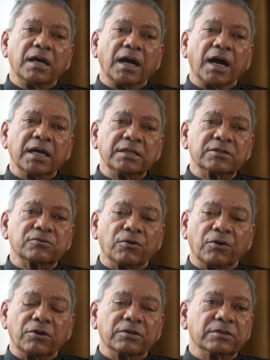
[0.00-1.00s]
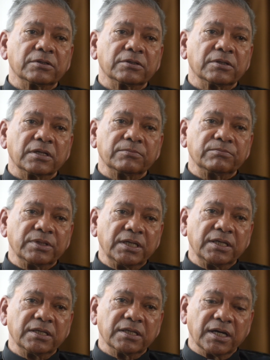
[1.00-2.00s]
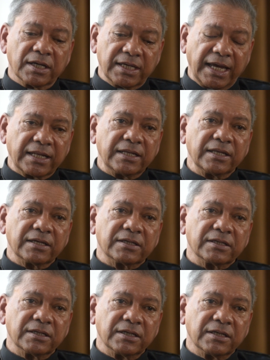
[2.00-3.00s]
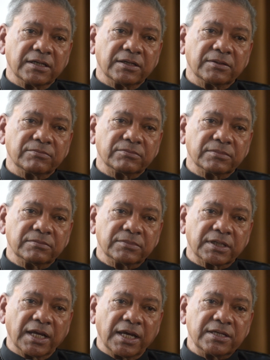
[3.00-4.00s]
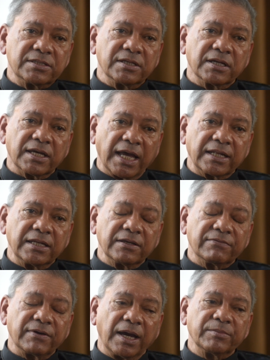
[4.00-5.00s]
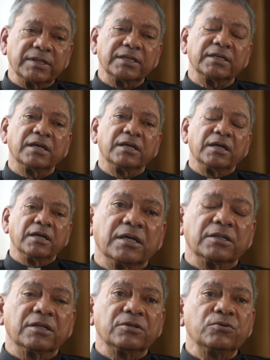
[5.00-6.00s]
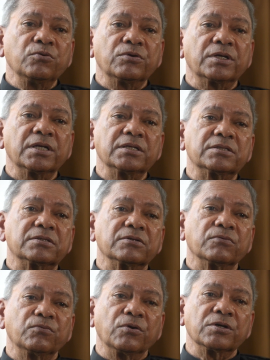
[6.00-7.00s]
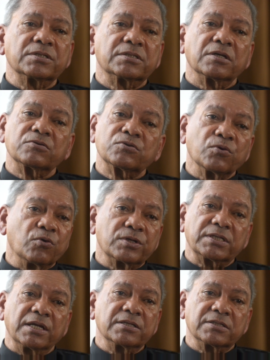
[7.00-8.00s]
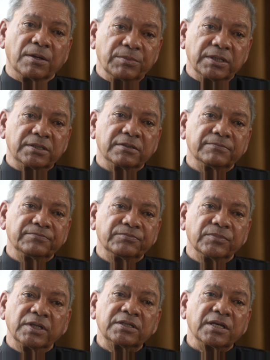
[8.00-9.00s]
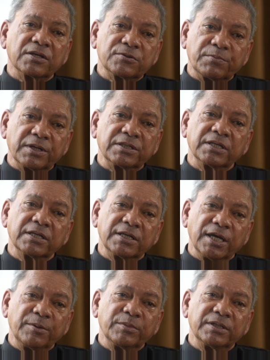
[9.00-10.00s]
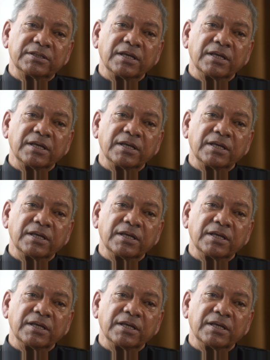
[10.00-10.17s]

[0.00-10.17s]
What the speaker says: I saw, being a Catholic, raised in a Catholic family, the Eucharist was source and summit. This expression came in